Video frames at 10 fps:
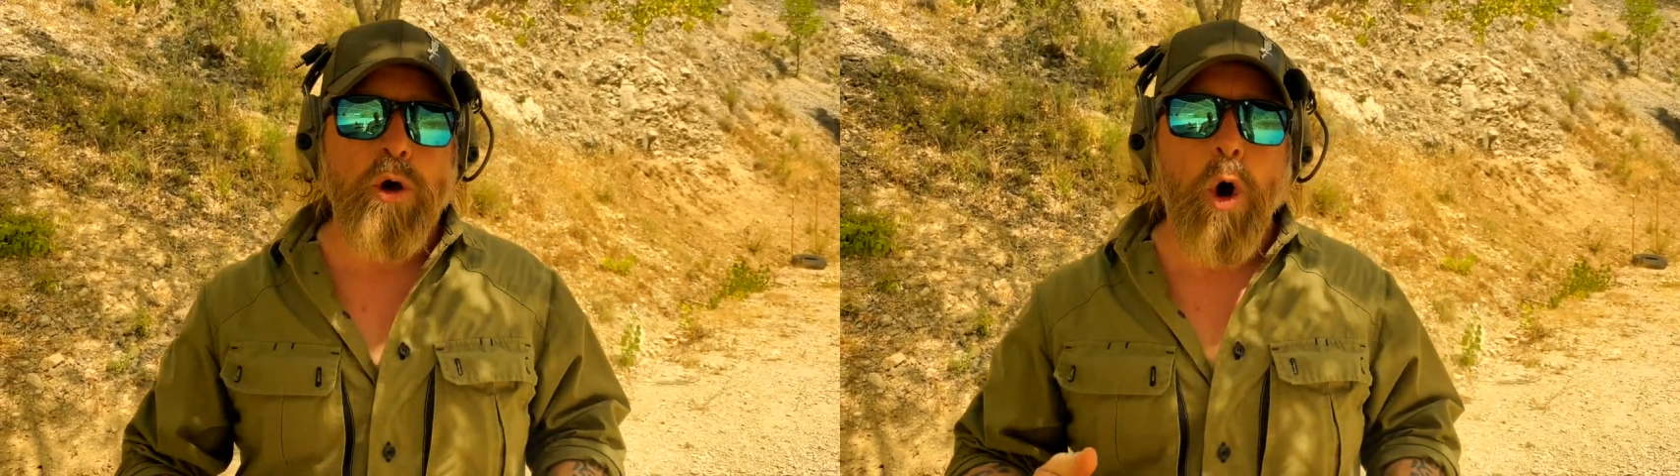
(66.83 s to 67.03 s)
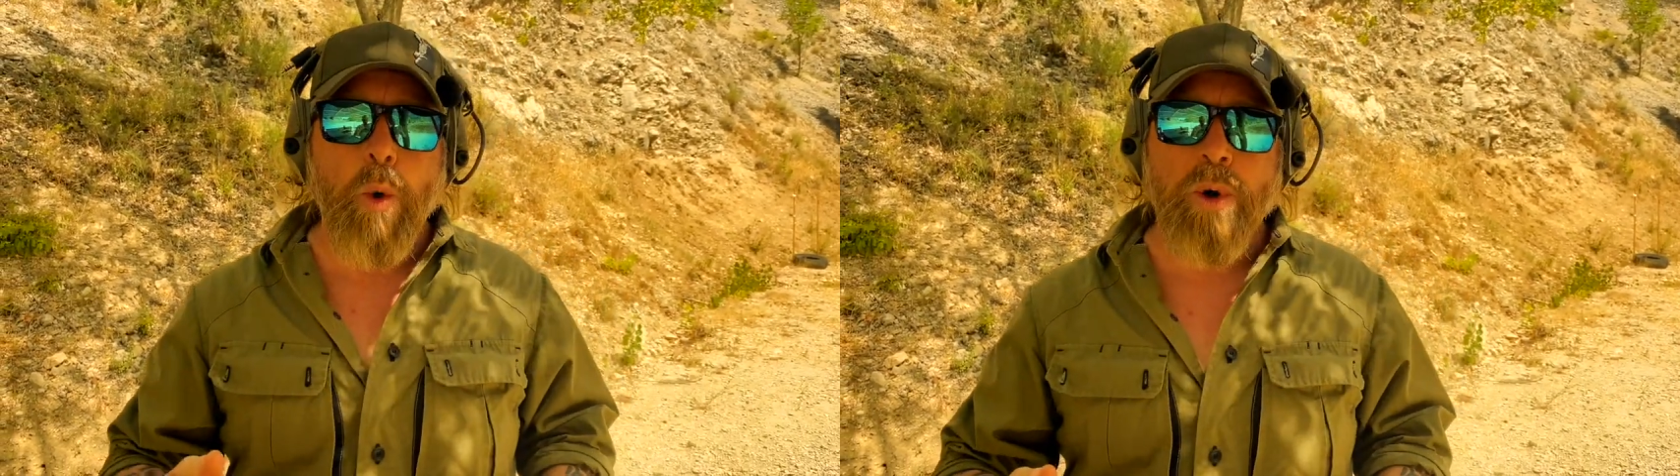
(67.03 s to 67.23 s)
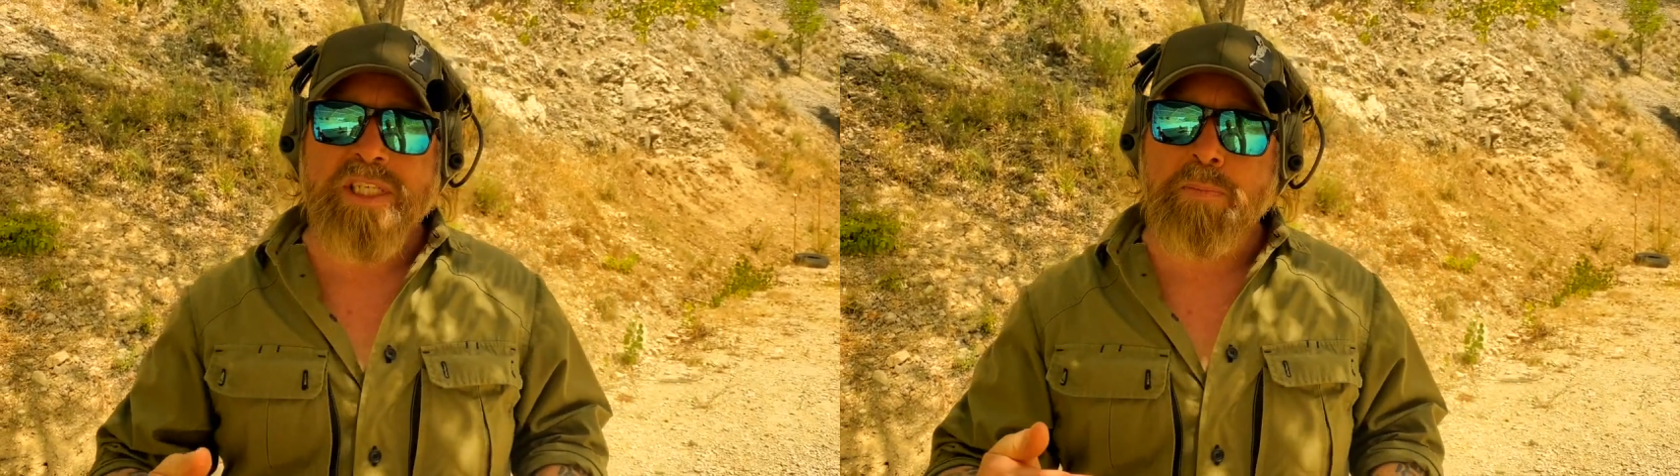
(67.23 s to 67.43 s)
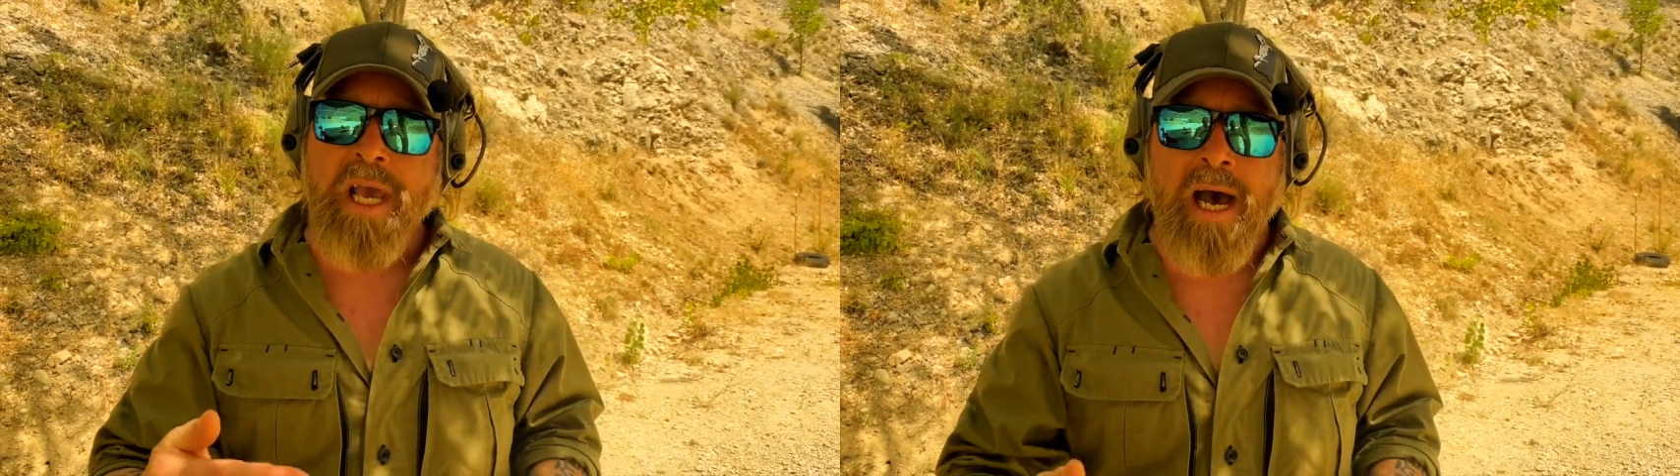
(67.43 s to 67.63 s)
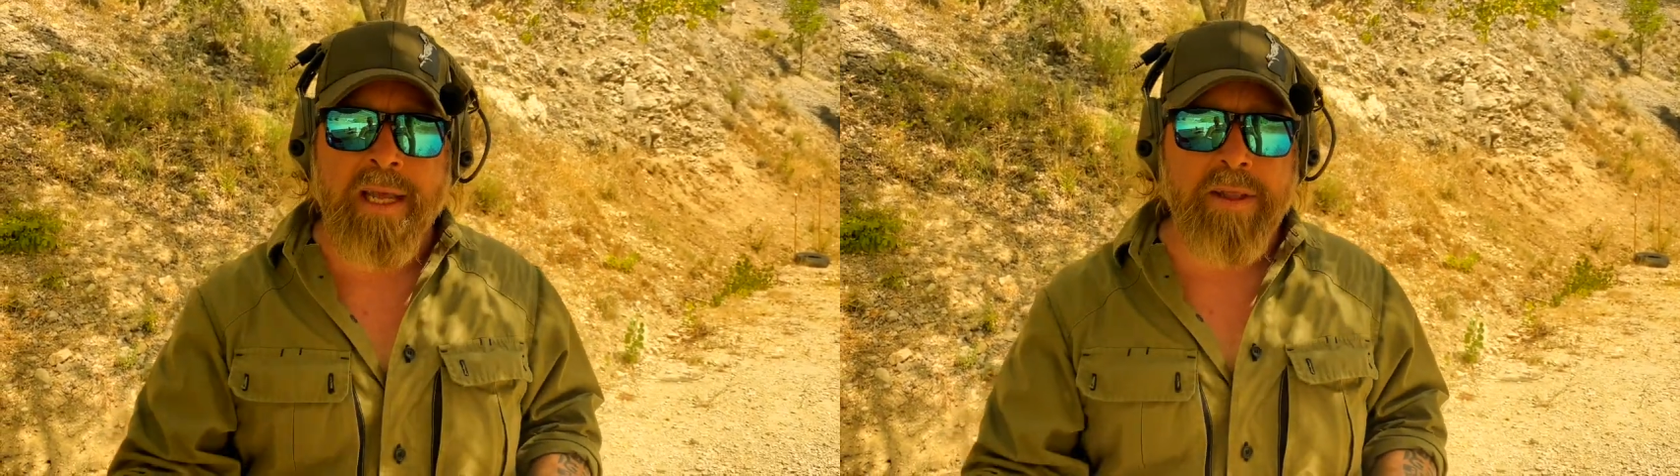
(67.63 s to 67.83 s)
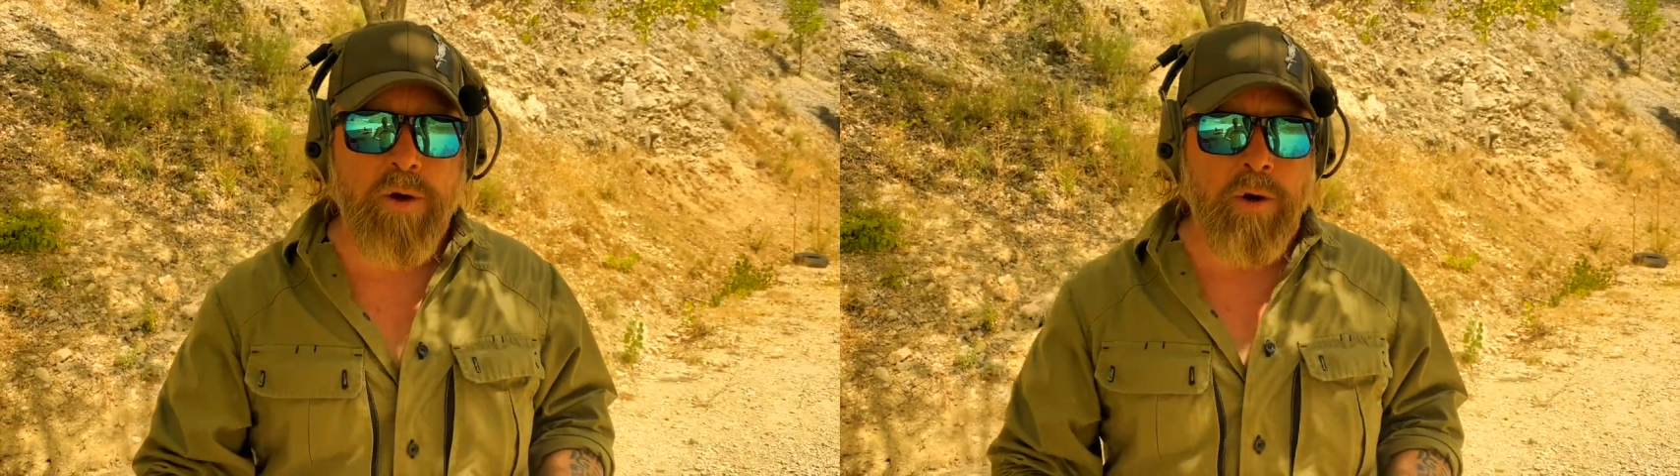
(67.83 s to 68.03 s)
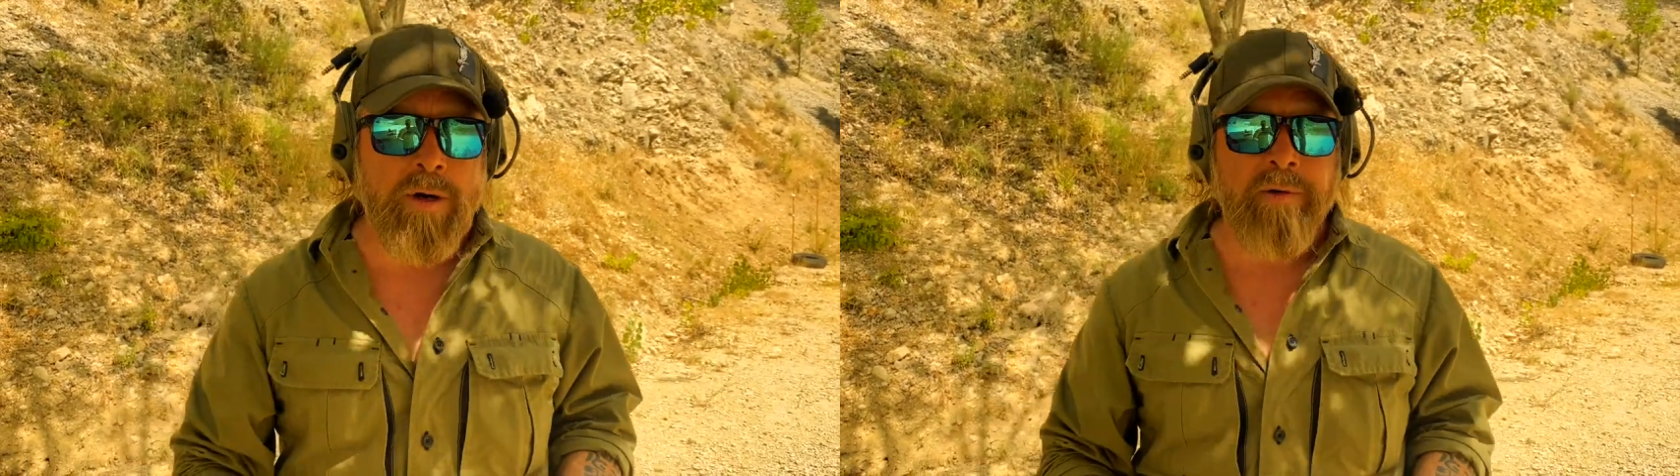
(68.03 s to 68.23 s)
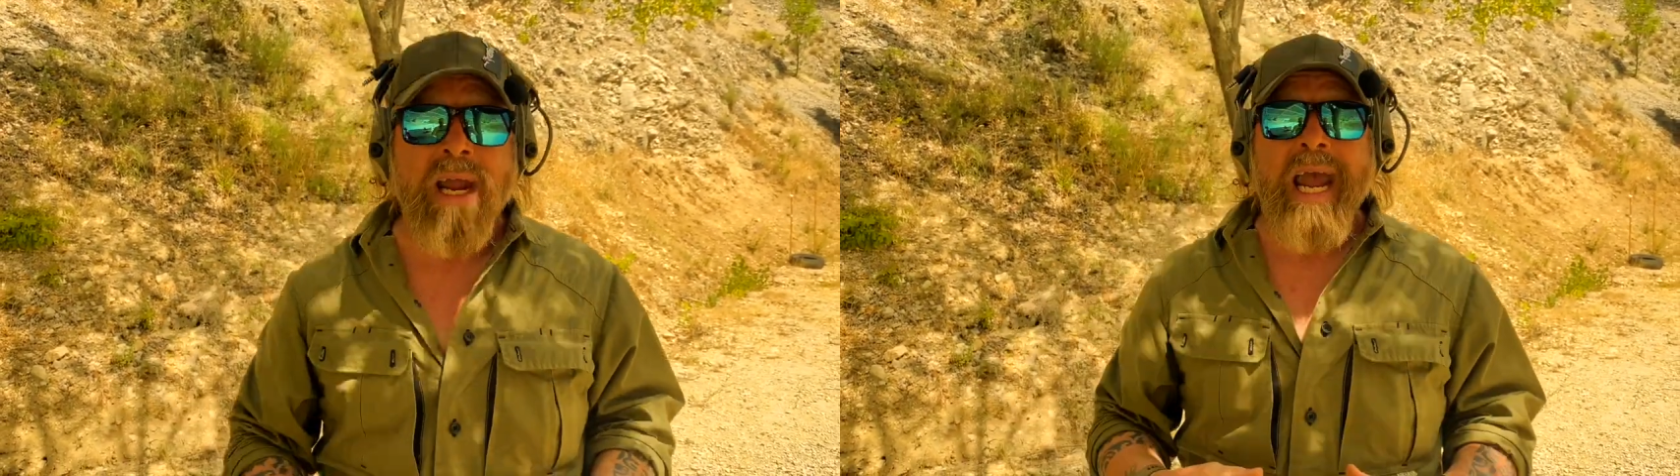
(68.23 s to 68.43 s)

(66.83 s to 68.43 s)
always behind the corner.